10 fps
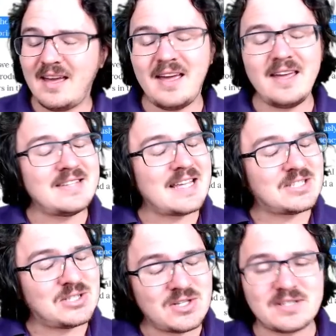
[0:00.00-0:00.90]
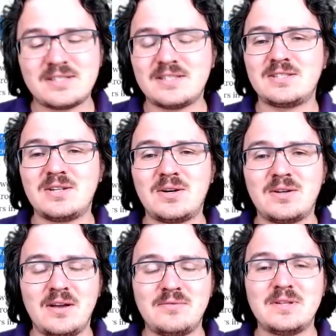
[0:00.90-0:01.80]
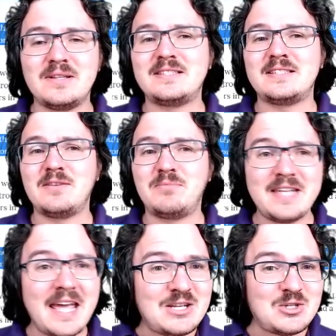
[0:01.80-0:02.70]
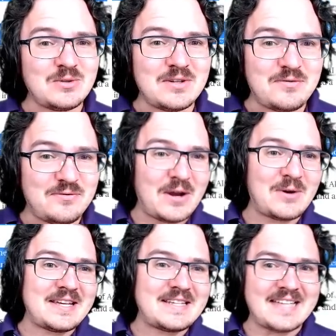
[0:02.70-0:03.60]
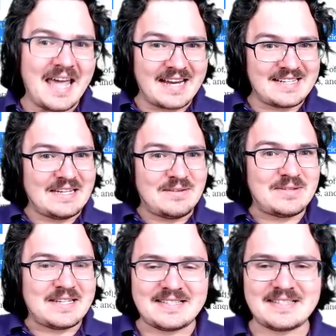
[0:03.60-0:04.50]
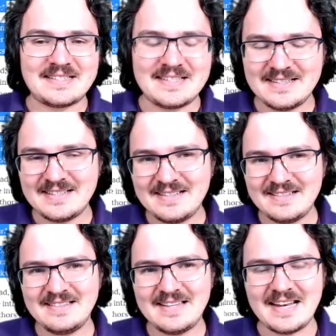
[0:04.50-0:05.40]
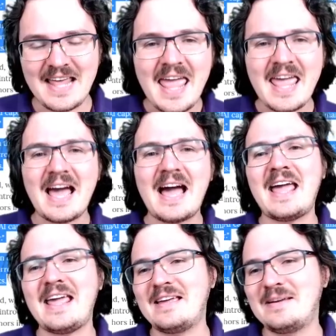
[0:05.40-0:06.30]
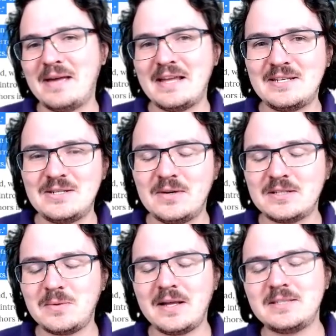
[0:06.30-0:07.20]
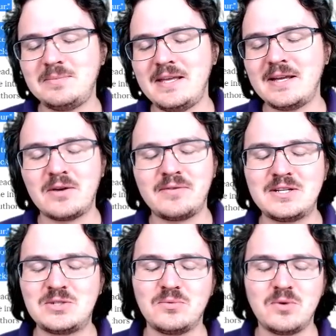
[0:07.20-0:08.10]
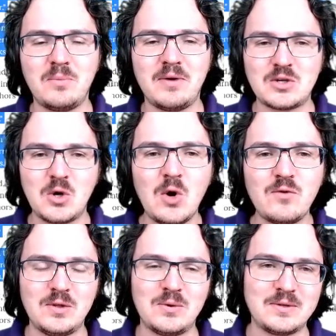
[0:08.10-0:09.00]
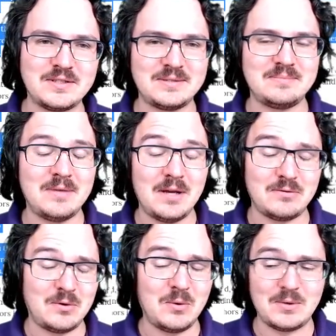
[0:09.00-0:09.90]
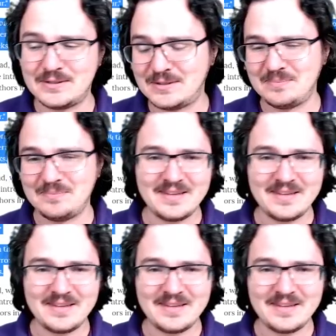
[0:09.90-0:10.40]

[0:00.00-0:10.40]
And that's just the start of the list of potential nefarious activities that AI might do, as well as being our eventual robot overlords, of course.